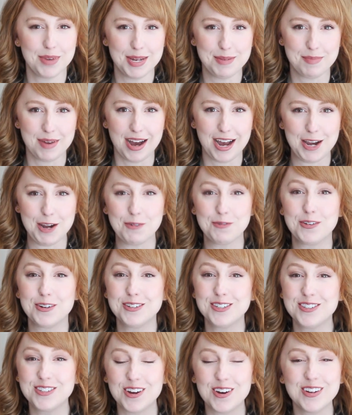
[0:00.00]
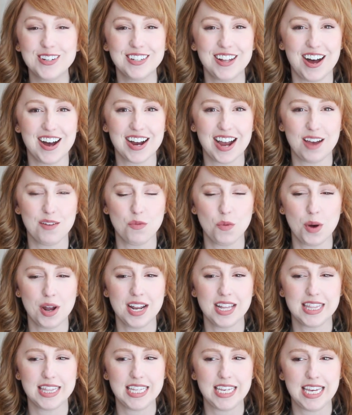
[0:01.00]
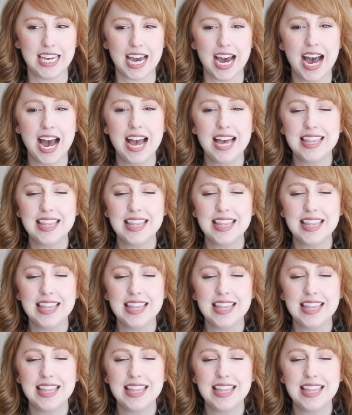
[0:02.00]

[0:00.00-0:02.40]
my mind for so long, I've wanted the, I